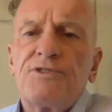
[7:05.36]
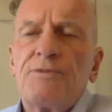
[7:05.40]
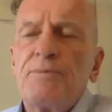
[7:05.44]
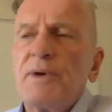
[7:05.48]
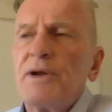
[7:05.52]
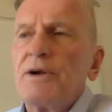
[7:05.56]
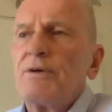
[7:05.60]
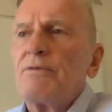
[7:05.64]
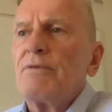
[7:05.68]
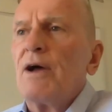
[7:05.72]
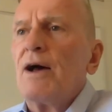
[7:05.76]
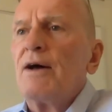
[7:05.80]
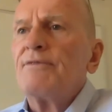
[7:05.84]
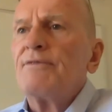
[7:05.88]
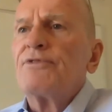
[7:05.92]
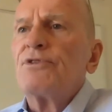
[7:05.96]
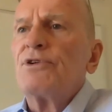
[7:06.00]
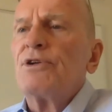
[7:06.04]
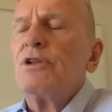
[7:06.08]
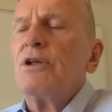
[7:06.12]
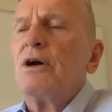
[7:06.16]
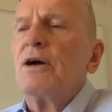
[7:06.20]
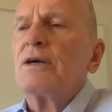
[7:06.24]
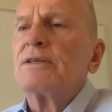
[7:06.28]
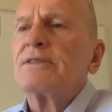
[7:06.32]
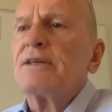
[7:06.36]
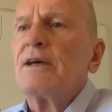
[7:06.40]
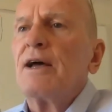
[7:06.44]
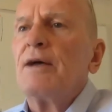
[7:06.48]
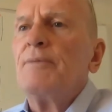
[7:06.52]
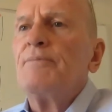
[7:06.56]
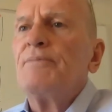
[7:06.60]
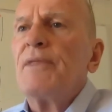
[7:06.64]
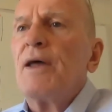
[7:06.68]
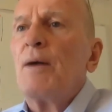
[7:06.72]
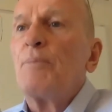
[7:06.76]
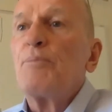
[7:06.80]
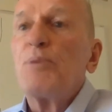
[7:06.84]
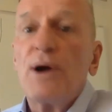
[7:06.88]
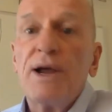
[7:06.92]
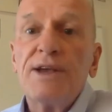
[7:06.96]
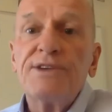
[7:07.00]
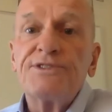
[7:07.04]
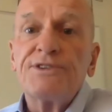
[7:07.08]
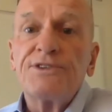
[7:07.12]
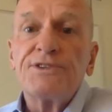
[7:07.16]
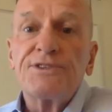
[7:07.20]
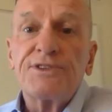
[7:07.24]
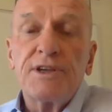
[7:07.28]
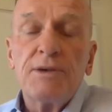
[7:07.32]
have been around for a long time.
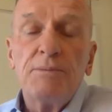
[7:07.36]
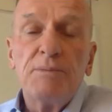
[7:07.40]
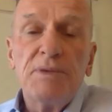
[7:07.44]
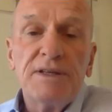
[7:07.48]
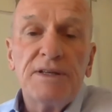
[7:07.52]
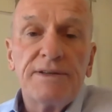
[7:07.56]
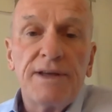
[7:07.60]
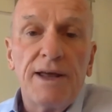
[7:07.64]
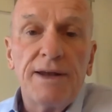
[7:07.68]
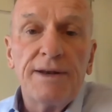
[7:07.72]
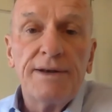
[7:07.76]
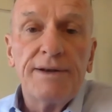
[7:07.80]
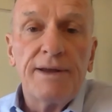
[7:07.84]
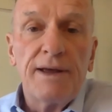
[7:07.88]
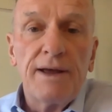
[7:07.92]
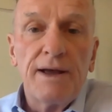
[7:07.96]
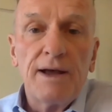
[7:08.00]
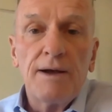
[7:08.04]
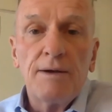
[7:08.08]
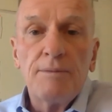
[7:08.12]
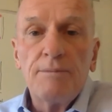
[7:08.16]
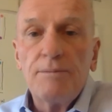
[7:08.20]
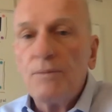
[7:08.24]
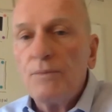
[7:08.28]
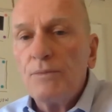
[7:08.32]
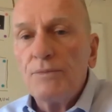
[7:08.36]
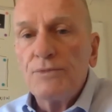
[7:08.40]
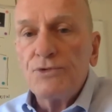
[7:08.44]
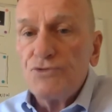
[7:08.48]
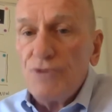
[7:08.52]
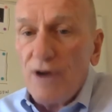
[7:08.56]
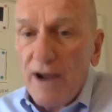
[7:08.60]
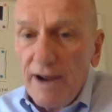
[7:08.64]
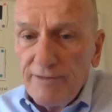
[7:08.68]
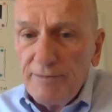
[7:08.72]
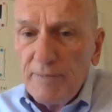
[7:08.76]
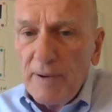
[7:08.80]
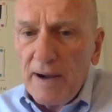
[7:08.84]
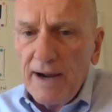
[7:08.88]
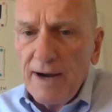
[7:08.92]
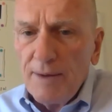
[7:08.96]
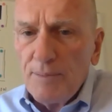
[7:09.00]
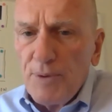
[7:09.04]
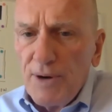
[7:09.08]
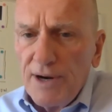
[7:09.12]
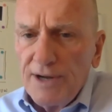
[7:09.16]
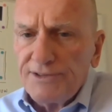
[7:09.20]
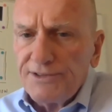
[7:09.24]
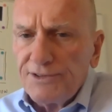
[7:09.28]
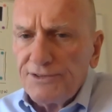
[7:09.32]
Appraisals can be done, drive-by
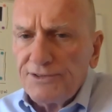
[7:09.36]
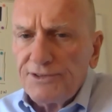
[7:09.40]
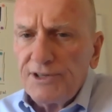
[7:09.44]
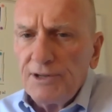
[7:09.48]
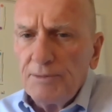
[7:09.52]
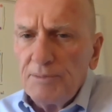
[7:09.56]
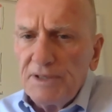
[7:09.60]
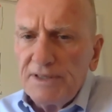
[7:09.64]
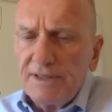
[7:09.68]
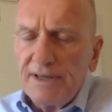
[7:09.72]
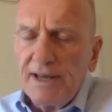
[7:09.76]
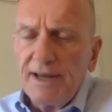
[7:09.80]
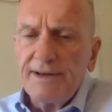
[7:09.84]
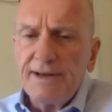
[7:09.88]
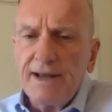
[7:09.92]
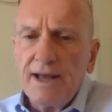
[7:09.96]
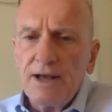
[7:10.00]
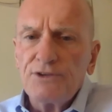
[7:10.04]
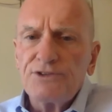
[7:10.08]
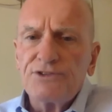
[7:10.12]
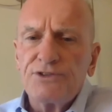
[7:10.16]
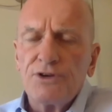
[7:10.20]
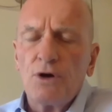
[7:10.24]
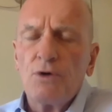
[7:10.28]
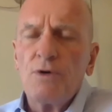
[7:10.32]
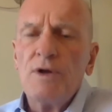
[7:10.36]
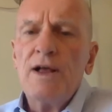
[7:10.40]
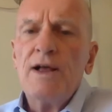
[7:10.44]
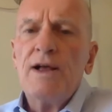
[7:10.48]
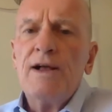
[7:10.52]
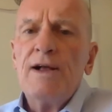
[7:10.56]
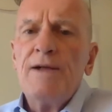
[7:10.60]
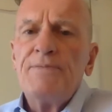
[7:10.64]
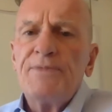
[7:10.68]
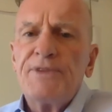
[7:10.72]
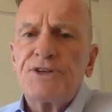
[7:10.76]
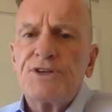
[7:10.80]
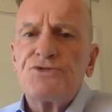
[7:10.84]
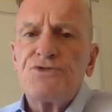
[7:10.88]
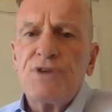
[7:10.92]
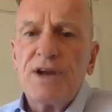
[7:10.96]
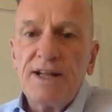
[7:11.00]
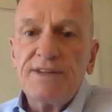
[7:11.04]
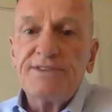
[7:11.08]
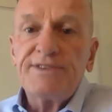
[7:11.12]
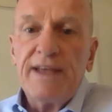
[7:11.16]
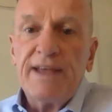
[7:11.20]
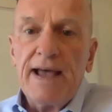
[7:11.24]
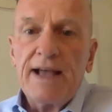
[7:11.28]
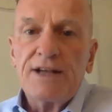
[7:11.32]
appraisals can be done now. So the
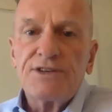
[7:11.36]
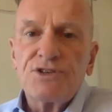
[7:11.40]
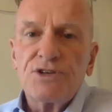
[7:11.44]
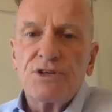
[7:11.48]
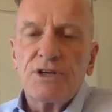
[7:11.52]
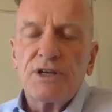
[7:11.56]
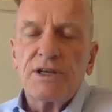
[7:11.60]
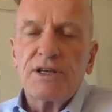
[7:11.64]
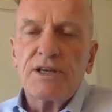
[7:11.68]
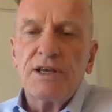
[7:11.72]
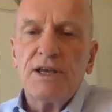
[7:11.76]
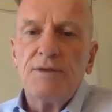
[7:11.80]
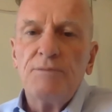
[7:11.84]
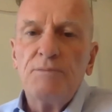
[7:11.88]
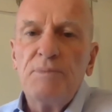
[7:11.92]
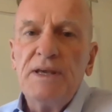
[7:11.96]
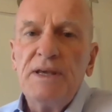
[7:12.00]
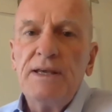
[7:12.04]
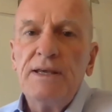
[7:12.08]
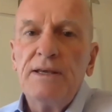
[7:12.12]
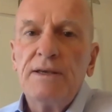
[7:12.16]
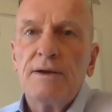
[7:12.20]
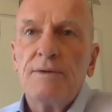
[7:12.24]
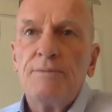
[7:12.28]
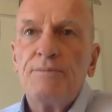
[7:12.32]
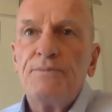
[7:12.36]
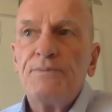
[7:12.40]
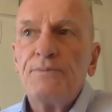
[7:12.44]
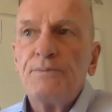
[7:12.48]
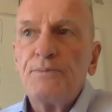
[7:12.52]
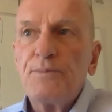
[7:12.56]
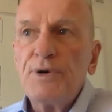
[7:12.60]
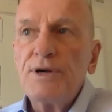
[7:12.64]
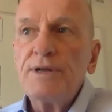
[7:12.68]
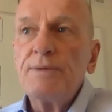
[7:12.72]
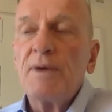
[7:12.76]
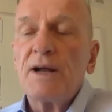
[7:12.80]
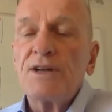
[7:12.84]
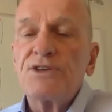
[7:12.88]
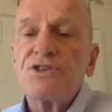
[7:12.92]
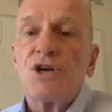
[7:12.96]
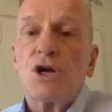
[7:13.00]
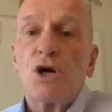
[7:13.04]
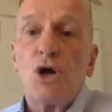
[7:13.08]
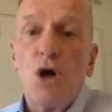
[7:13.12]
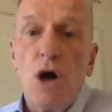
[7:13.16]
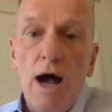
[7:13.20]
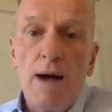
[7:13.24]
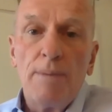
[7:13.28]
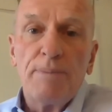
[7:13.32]
transaction can be pretty much
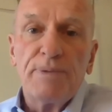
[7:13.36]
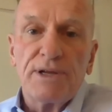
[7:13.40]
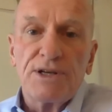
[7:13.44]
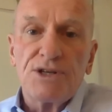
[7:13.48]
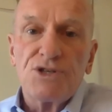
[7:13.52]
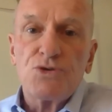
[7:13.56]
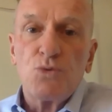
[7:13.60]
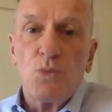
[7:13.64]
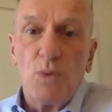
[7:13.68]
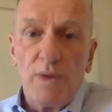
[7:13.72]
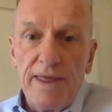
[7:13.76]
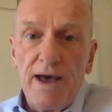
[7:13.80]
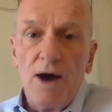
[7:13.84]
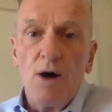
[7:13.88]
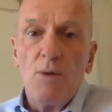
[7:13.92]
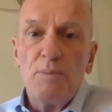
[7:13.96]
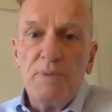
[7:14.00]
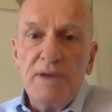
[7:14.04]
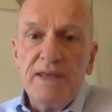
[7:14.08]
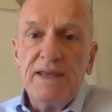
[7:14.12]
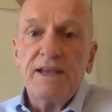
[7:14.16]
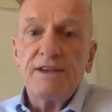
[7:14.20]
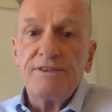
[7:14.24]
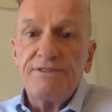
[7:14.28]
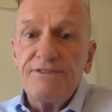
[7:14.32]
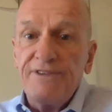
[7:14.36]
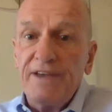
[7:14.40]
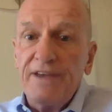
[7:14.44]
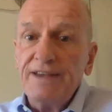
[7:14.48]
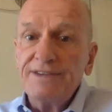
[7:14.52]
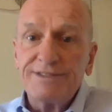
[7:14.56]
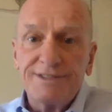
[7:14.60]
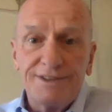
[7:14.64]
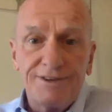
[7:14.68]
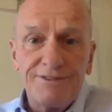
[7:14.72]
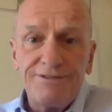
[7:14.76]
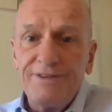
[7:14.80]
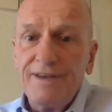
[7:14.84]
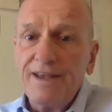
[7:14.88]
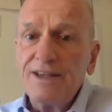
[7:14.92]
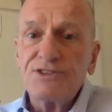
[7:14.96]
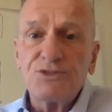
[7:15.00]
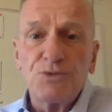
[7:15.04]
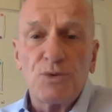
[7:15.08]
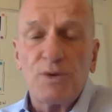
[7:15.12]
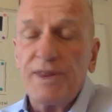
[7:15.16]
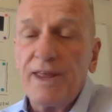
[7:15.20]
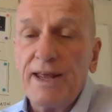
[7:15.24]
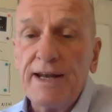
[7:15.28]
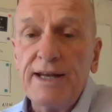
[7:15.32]
accomplished without being face-to-face
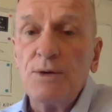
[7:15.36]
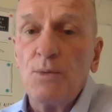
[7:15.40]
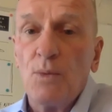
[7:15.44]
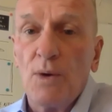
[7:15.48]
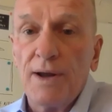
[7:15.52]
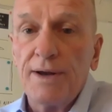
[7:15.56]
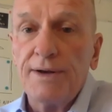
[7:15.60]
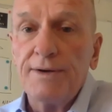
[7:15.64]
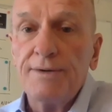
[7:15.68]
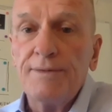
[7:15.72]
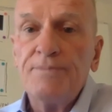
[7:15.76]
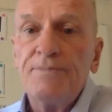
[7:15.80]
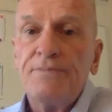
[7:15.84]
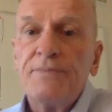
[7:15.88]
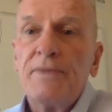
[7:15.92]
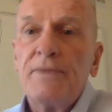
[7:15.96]
with anyone,